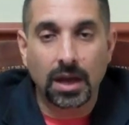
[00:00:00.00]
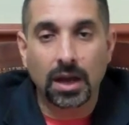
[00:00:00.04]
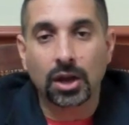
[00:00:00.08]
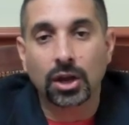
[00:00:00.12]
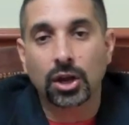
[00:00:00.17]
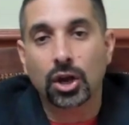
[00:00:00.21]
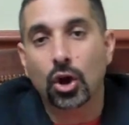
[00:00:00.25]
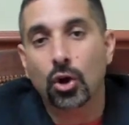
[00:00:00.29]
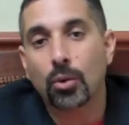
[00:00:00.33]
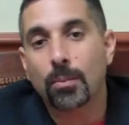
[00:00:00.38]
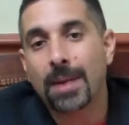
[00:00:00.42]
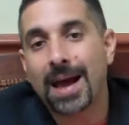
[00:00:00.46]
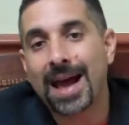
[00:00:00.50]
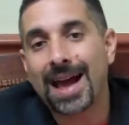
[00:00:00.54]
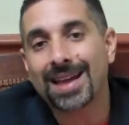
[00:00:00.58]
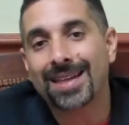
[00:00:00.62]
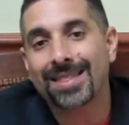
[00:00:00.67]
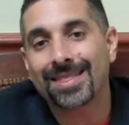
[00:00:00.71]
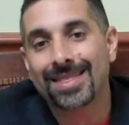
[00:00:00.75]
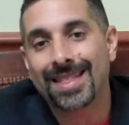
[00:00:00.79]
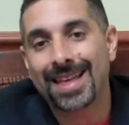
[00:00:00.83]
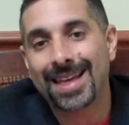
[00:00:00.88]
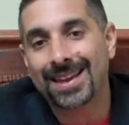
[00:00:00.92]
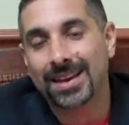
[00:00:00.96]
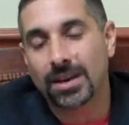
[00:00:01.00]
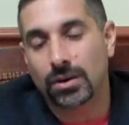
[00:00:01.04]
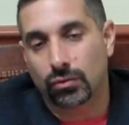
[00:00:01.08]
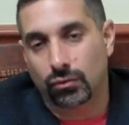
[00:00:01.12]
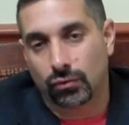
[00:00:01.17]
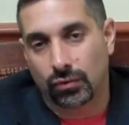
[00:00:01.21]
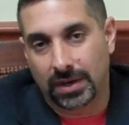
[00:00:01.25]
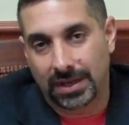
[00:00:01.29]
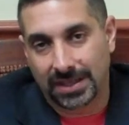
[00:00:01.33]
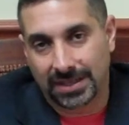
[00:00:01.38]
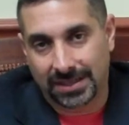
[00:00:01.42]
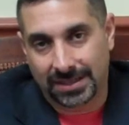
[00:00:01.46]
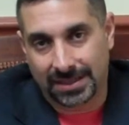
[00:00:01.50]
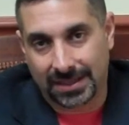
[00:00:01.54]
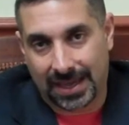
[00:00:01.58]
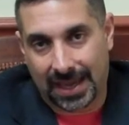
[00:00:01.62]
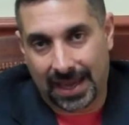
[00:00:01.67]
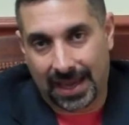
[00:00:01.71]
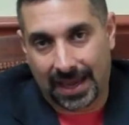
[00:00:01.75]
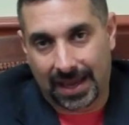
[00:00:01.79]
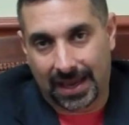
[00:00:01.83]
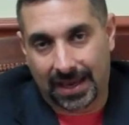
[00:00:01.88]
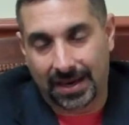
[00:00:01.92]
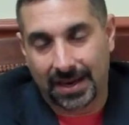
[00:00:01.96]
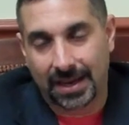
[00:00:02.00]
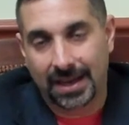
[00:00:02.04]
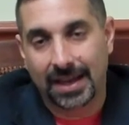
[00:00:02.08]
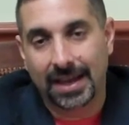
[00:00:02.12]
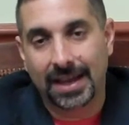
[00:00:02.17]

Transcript: Go back then and rescan